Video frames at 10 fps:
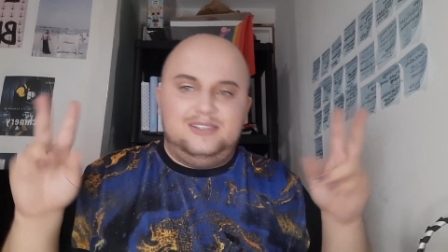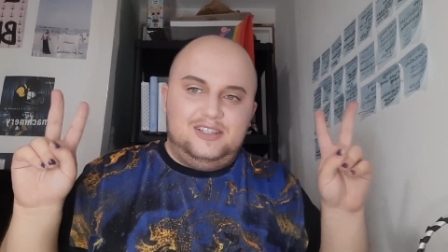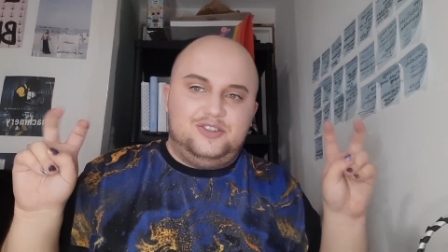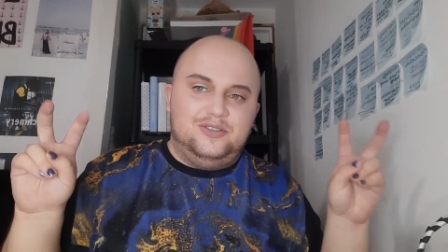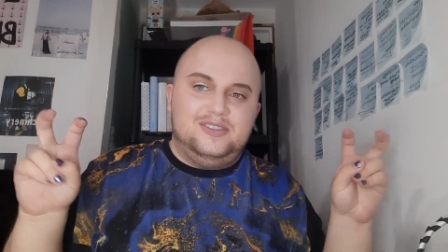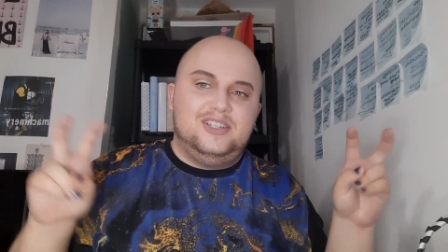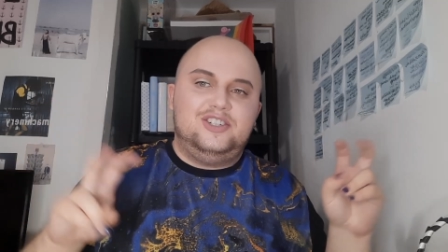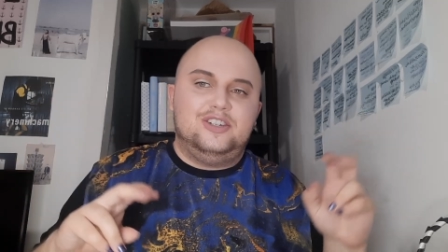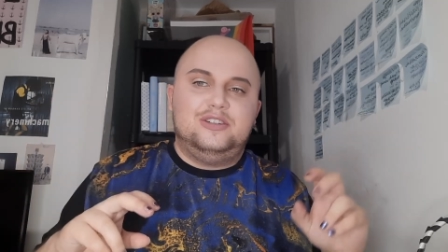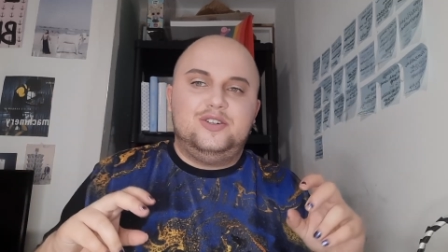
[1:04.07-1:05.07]

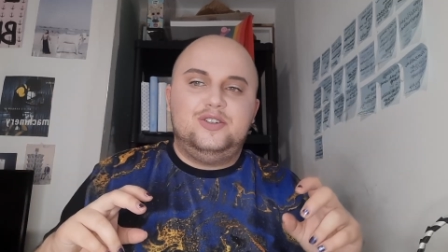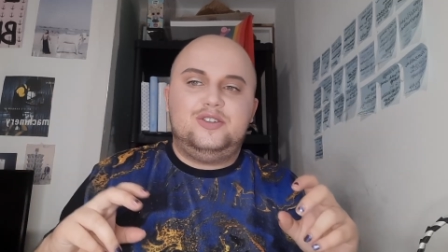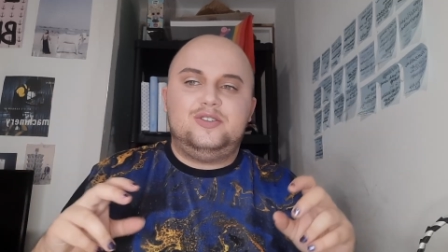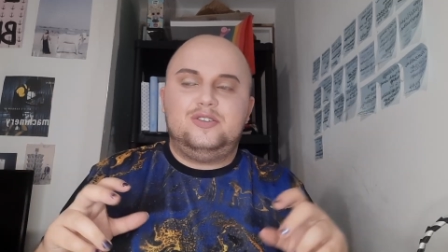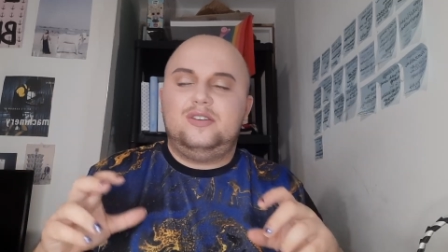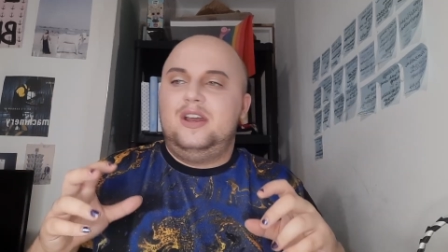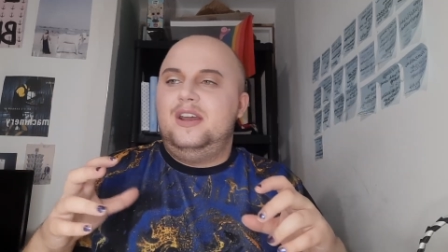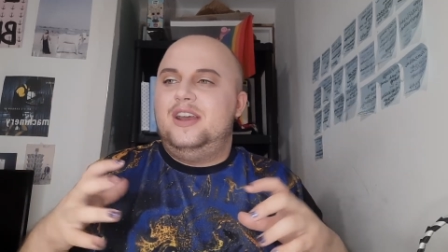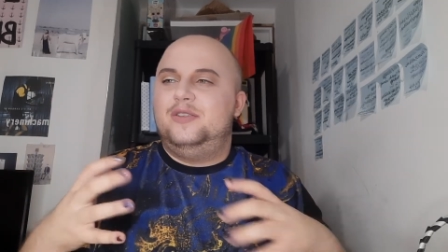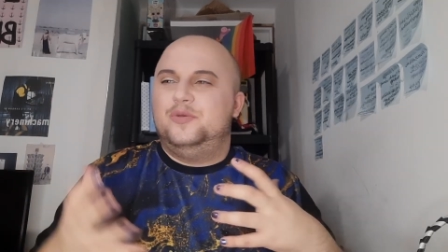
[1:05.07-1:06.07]
detransitioners
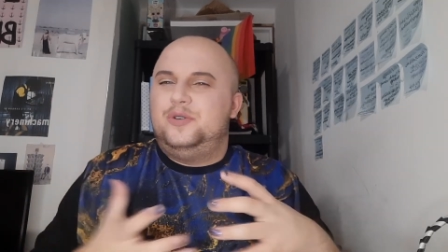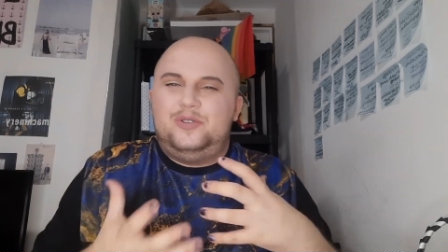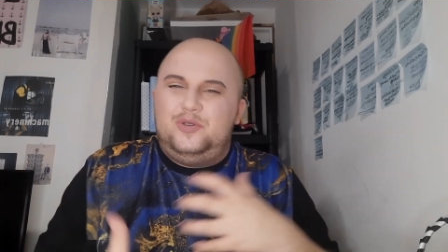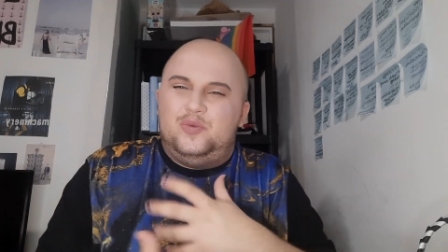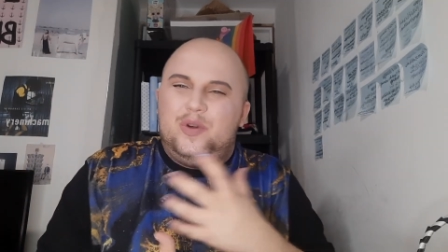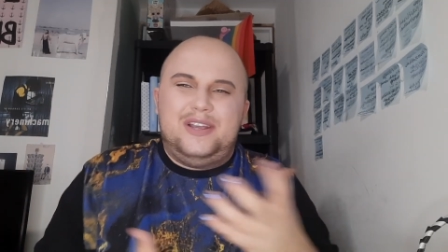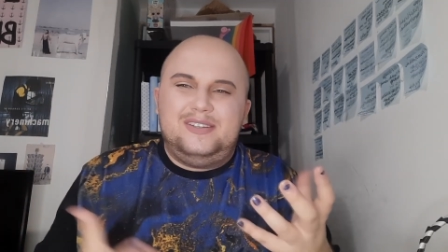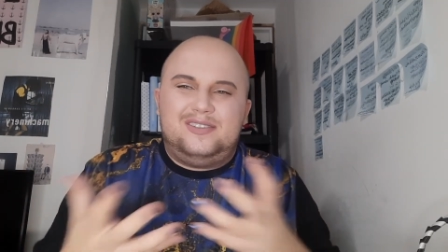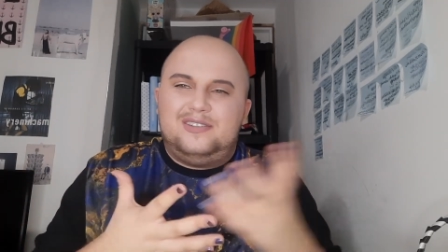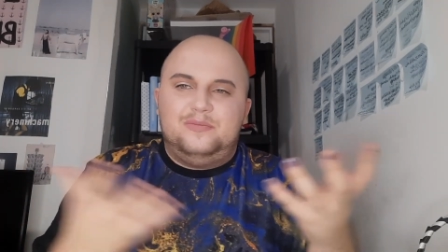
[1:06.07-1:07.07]
in order to
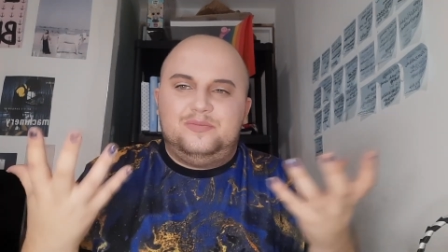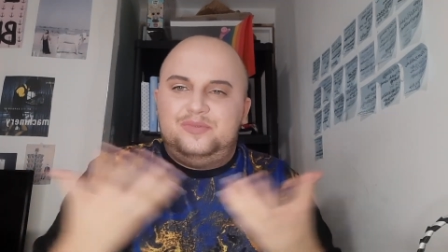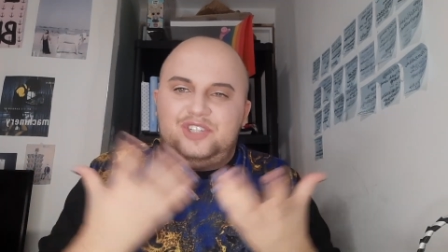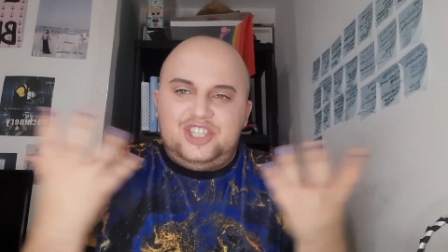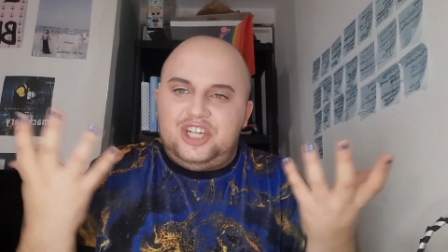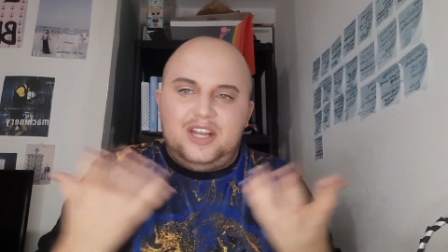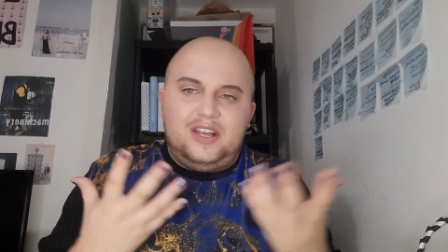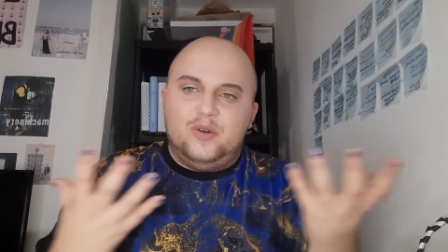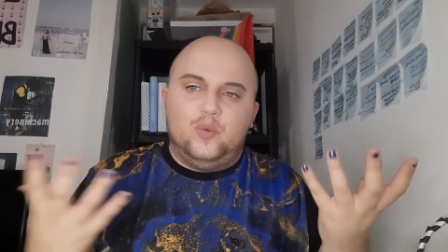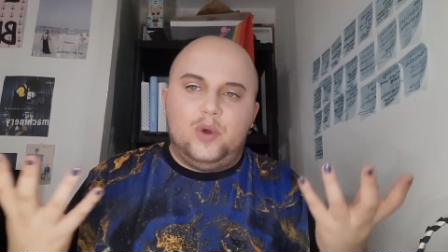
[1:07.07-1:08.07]
raise some
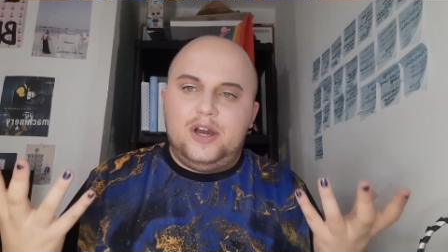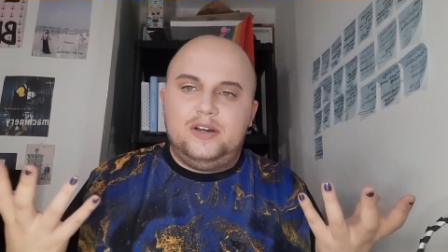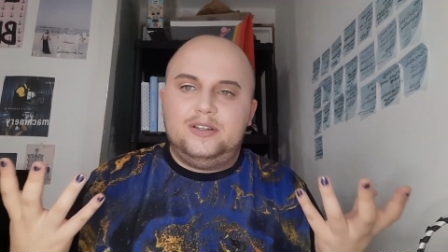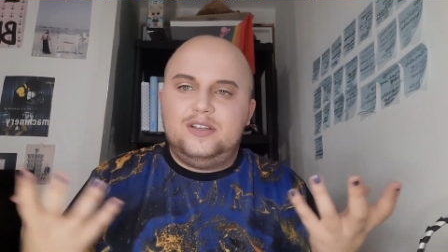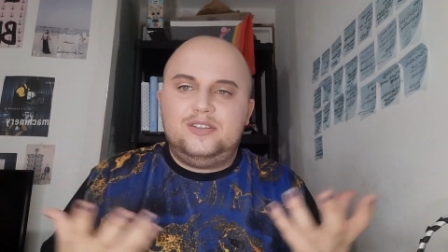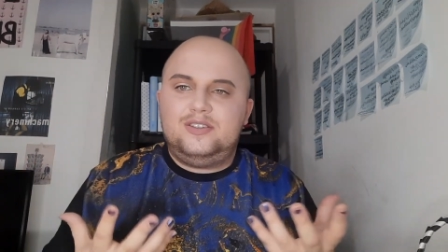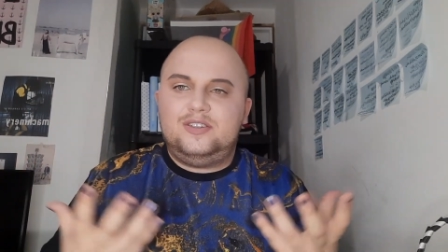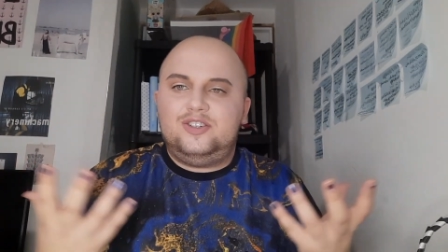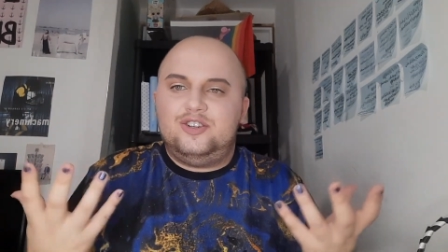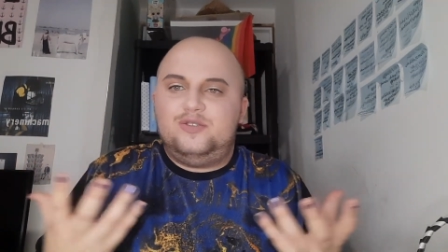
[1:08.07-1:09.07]
shitty
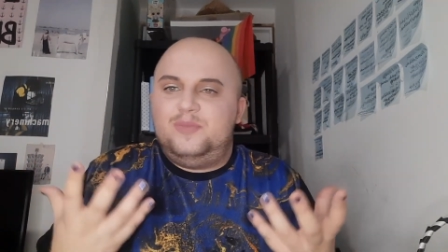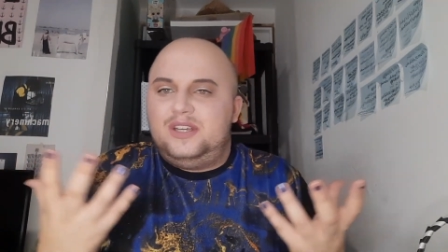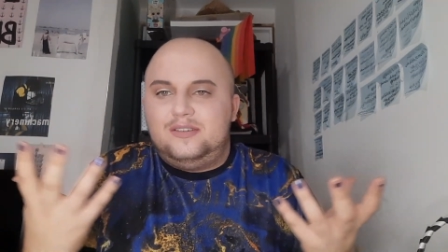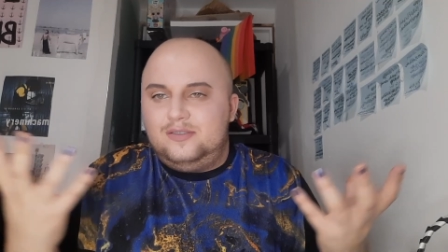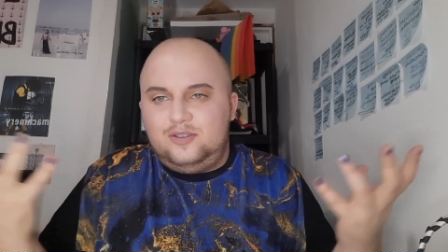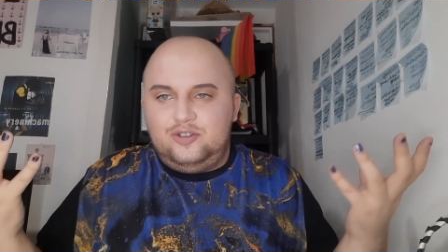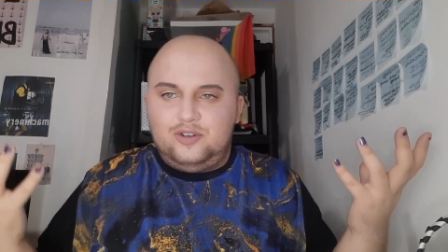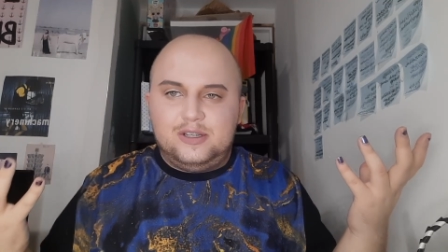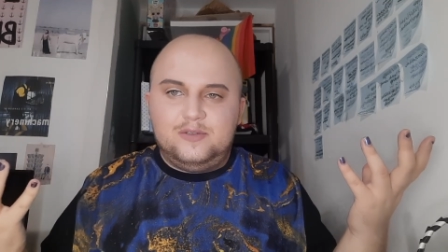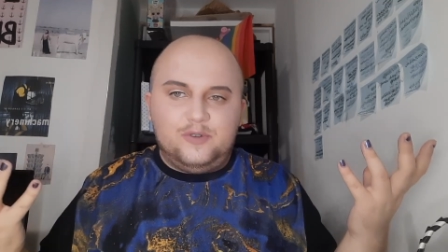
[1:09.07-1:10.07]
awareness just because they're
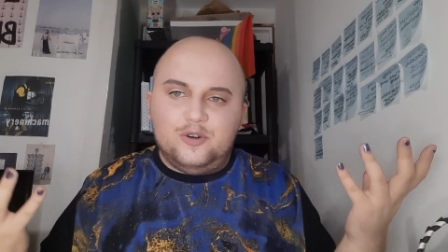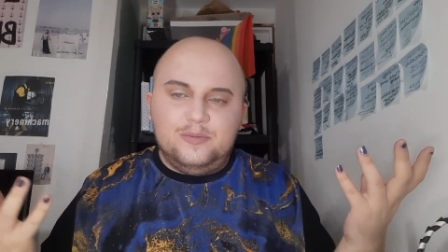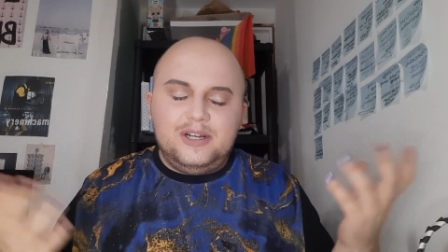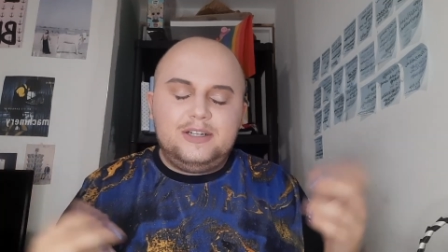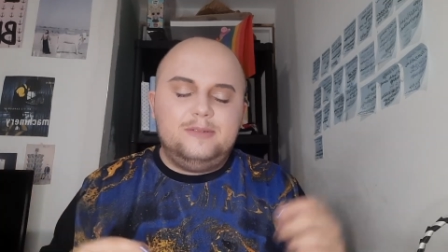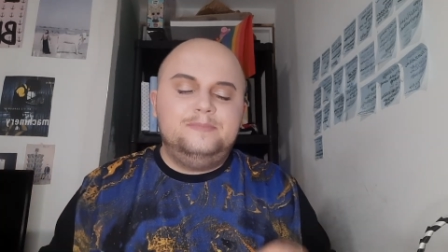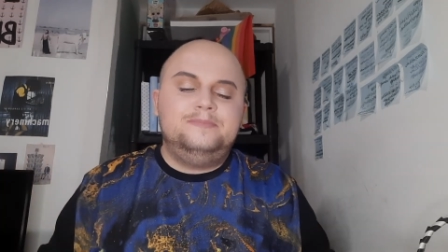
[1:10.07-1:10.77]
transphobic.